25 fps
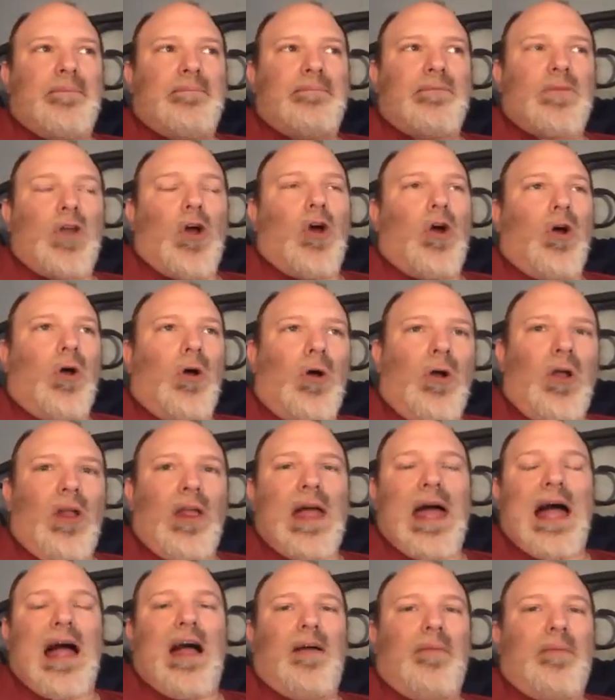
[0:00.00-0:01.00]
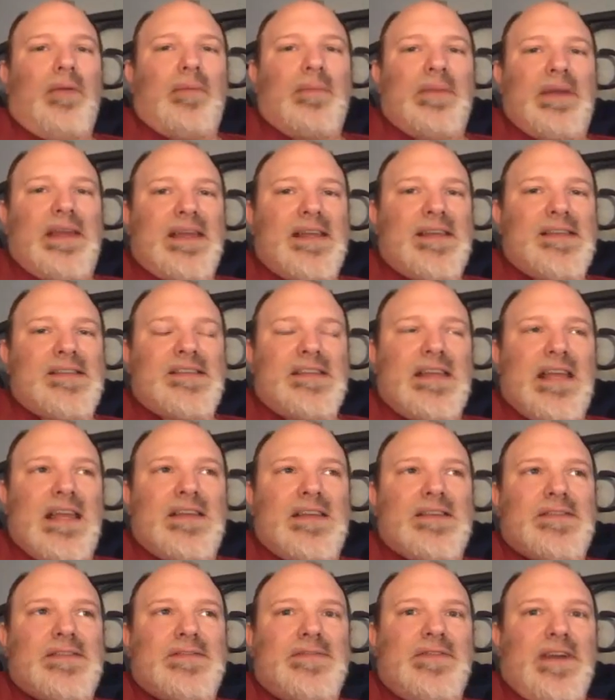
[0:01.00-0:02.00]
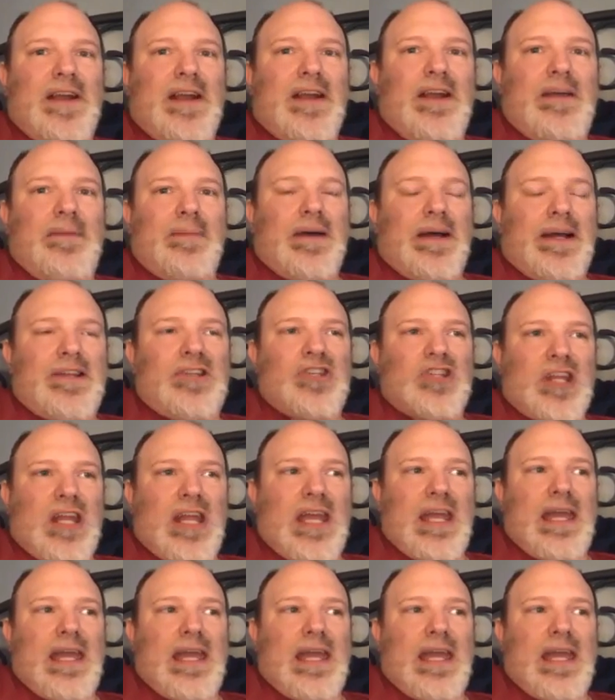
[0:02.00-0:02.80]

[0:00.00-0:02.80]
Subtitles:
whole album is very much